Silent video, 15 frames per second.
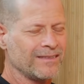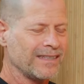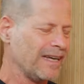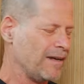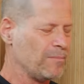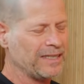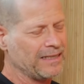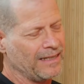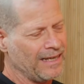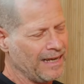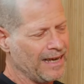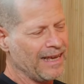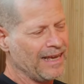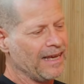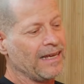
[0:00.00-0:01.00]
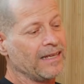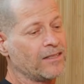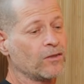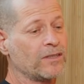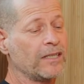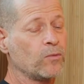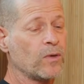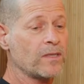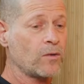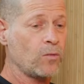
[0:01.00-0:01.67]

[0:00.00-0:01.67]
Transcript: Yeah, but so that was